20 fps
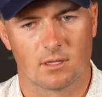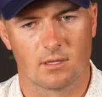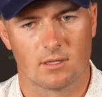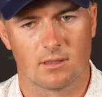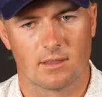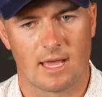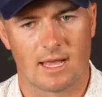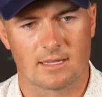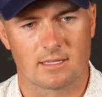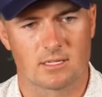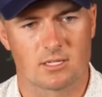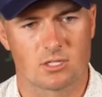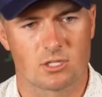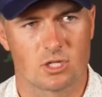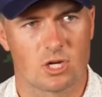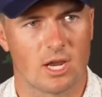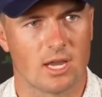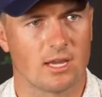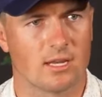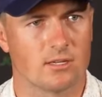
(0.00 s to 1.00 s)
that's
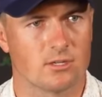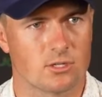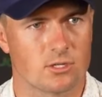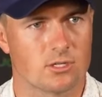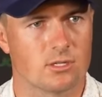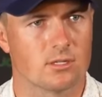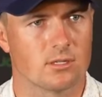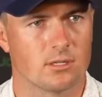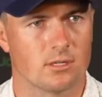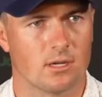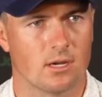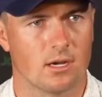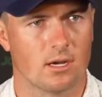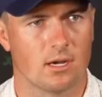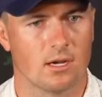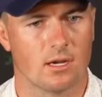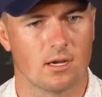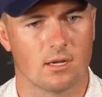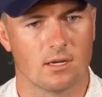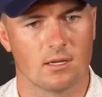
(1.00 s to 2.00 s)
changed.
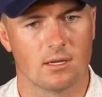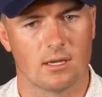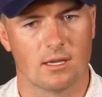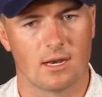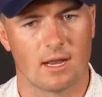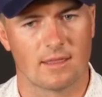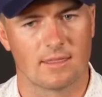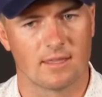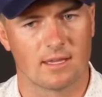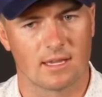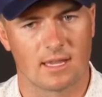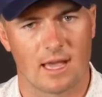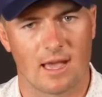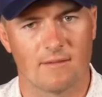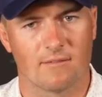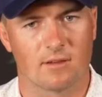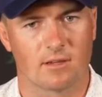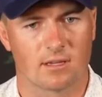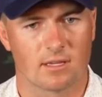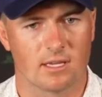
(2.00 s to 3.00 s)
And I think
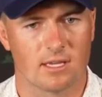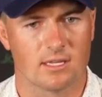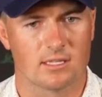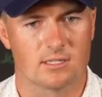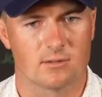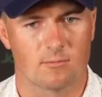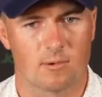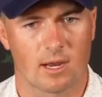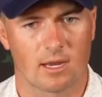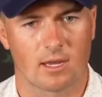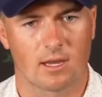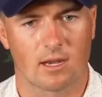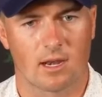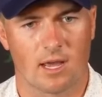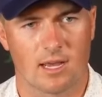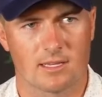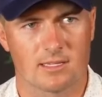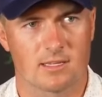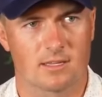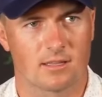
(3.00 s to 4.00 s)
having kids and
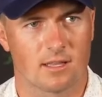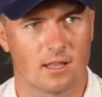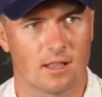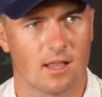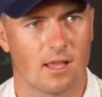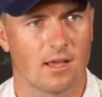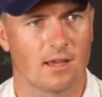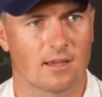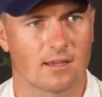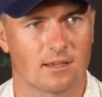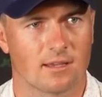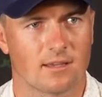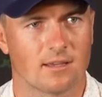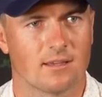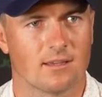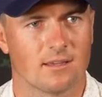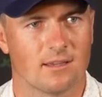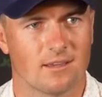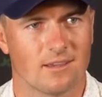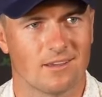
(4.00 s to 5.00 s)
recognizing that, like,
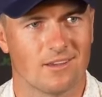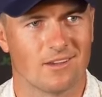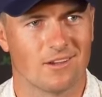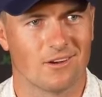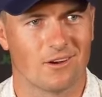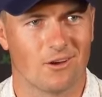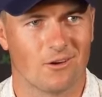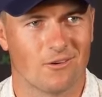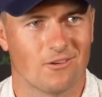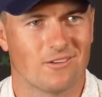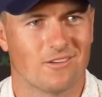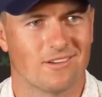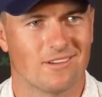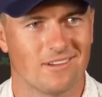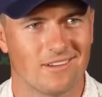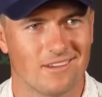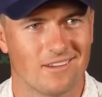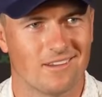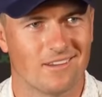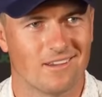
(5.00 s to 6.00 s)
you know,
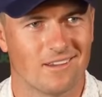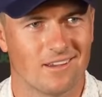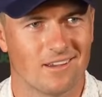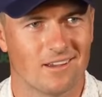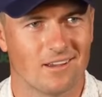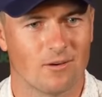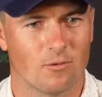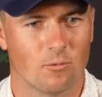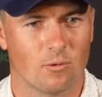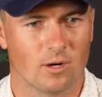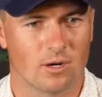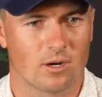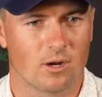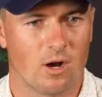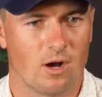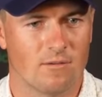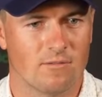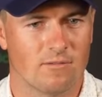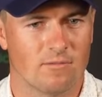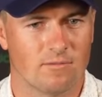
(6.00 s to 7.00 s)
where
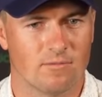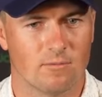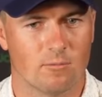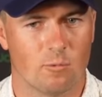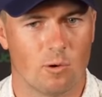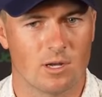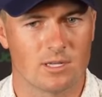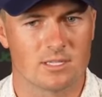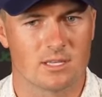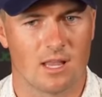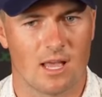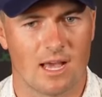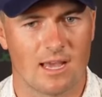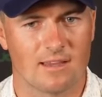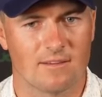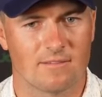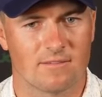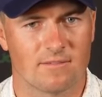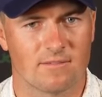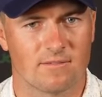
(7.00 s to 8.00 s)
golf was
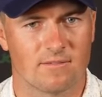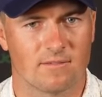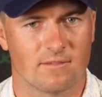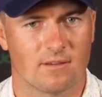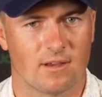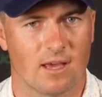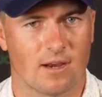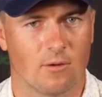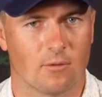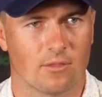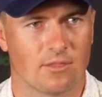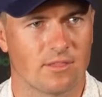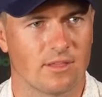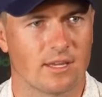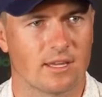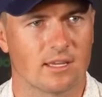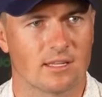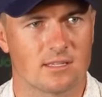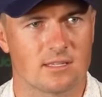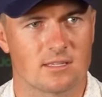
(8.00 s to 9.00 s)
life, I don't
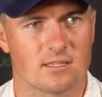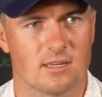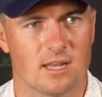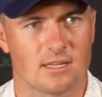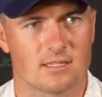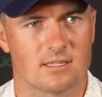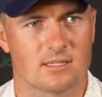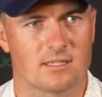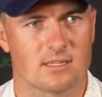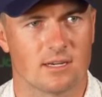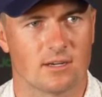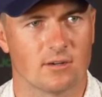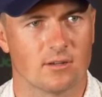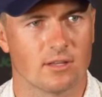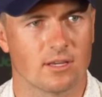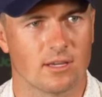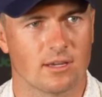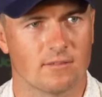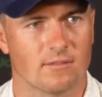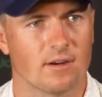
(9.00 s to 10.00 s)
think it's
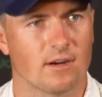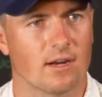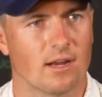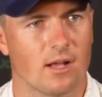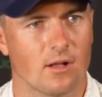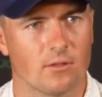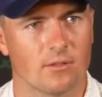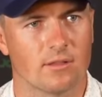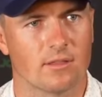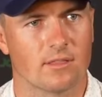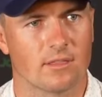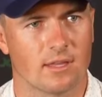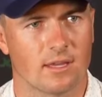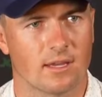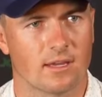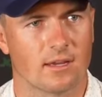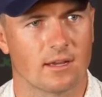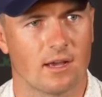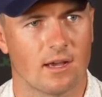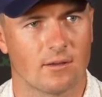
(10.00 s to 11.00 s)
necessarily a very healthy
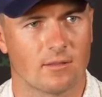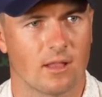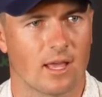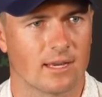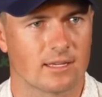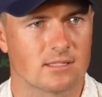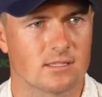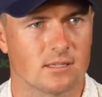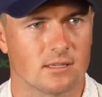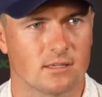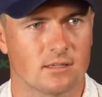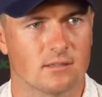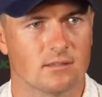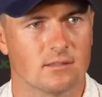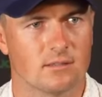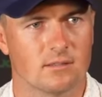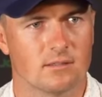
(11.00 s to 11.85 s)
thing. I'd like to